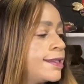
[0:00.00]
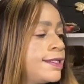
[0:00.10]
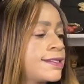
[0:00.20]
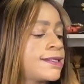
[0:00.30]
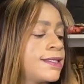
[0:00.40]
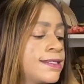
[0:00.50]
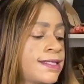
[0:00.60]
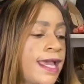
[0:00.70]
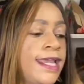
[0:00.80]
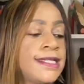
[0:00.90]
this
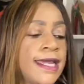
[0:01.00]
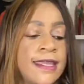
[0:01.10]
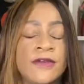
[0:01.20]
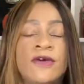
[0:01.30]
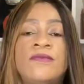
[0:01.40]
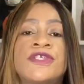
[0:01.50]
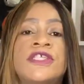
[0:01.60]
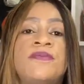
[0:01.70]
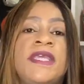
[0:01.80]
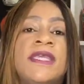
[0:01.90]
site I can
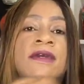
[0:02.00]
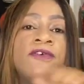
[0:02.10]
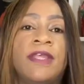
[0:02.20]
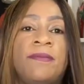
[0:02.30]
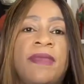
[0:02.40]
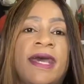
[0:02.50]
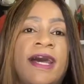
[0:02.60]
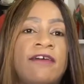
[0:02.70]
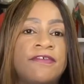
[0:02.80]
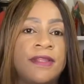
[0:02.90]
almost speak on their
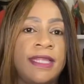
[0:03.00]
behalf.